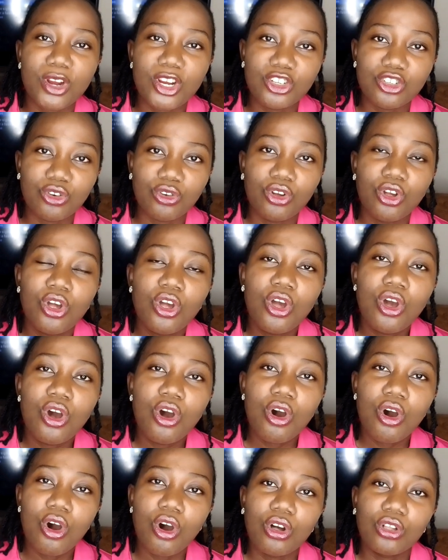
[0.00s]
pressure
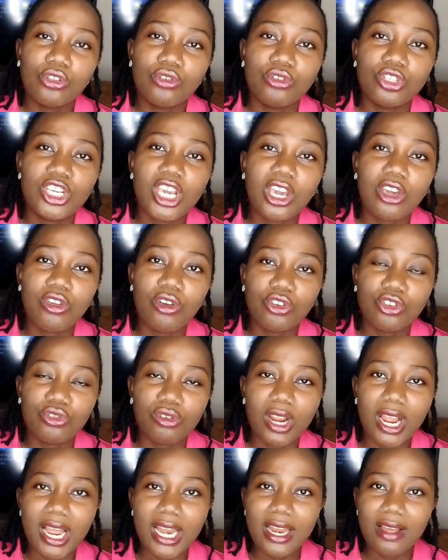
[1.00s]
or to check your
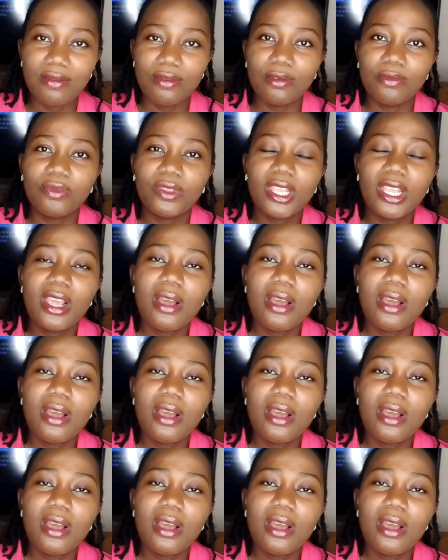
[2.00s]
sugar level.